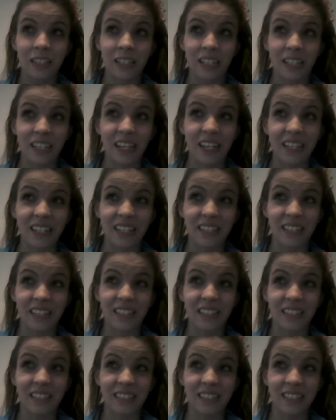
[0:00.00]
like
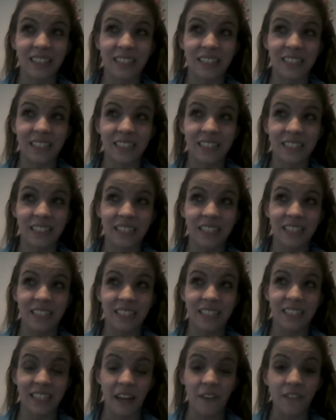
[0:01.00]

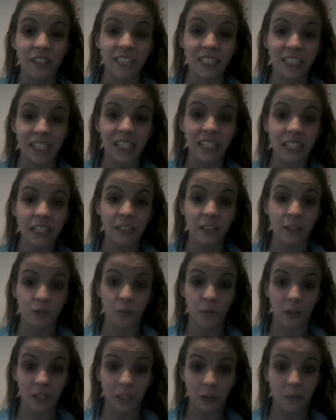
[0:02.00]
17 to
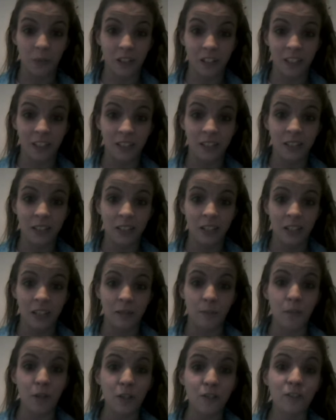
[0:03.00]
21, the
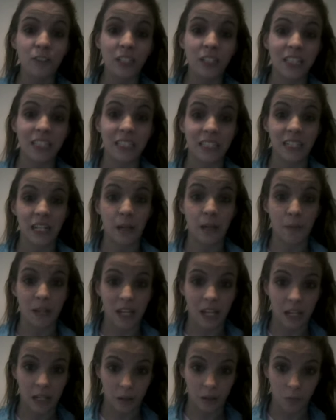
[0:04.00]
most clean time I
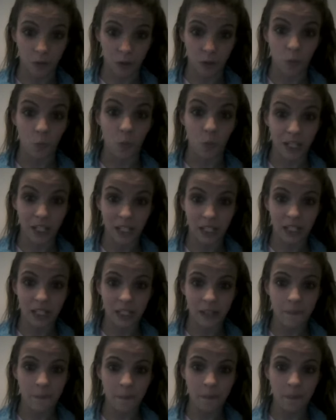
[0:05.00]
had was a week.
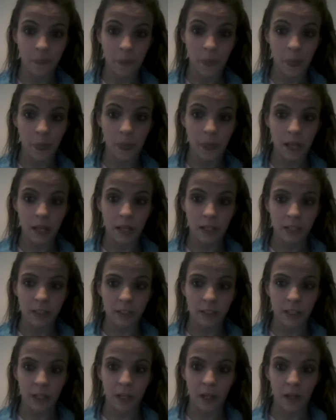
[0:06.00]

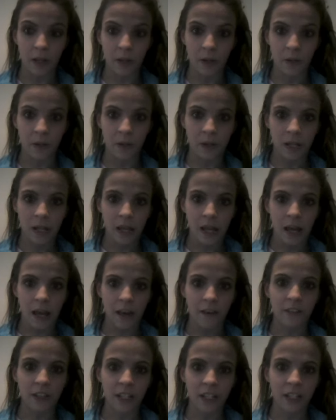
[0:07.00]
So
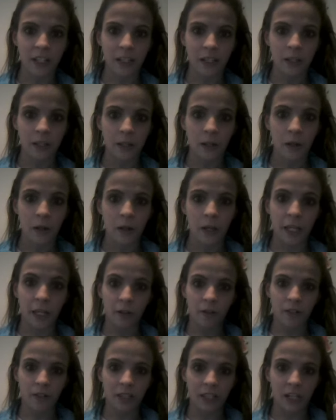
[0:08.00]
having
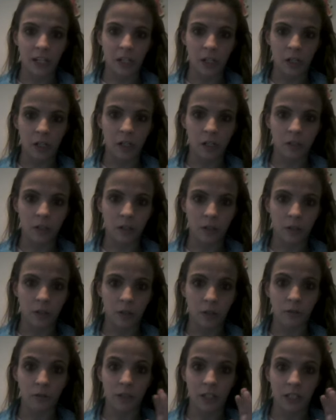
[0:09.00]
here and there
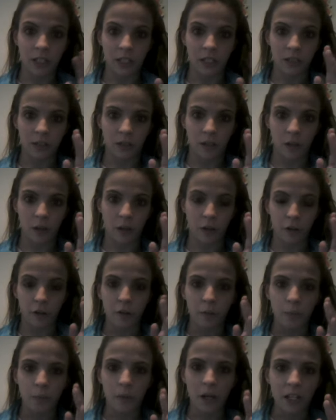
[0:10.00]
3
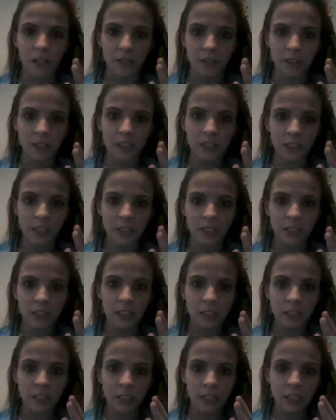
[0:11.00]
1/3 months
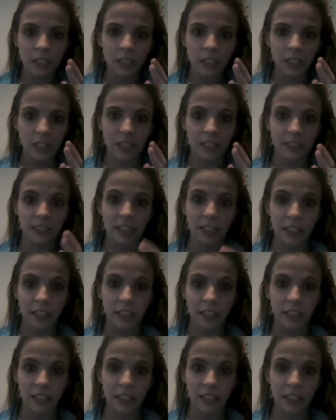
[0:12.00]
is a